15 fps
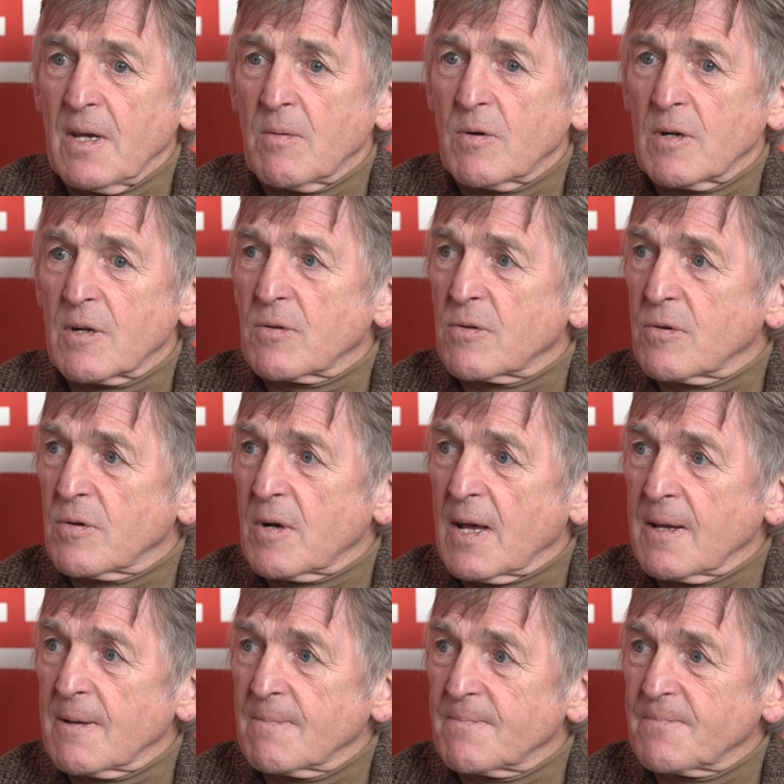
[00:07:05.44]
one or two
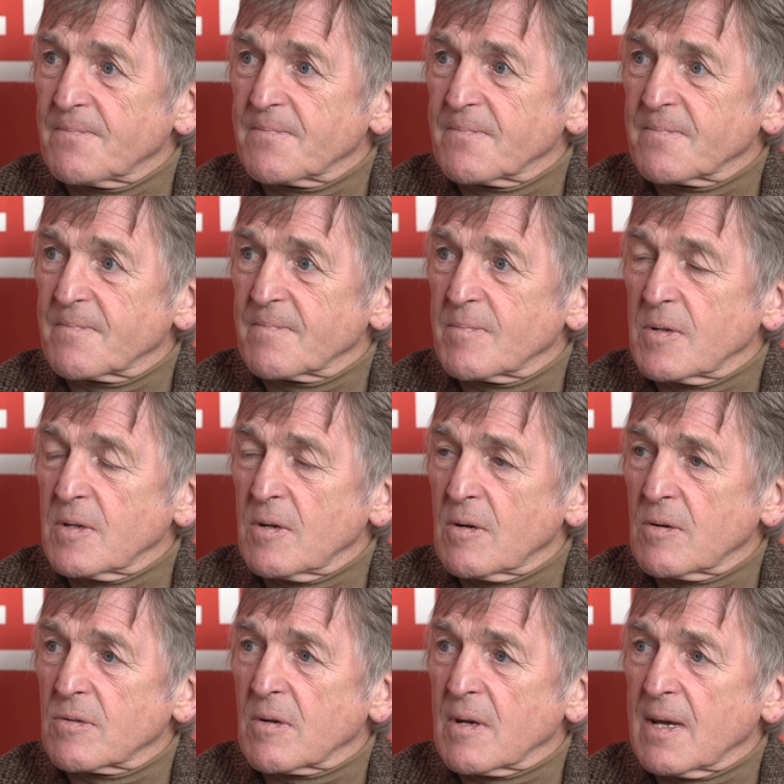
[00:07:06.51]
right, but you
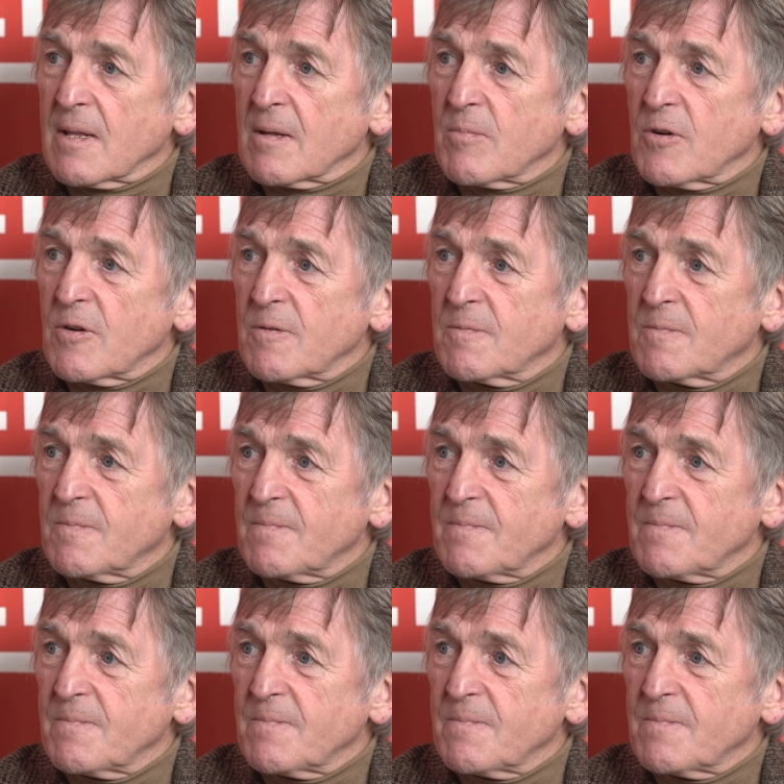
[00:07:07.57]
also get them wrong.